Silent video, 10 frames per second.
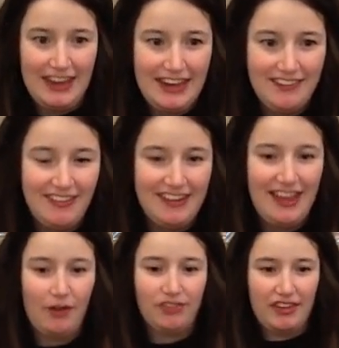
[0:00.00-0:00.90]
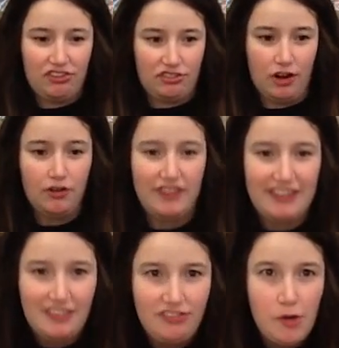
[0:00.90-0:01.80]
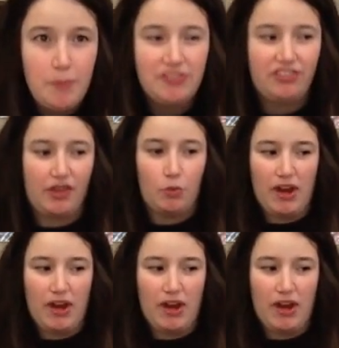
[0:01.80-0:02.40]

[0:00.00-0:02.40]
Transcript: anyway, I was, like, starving, and the soup was just, like,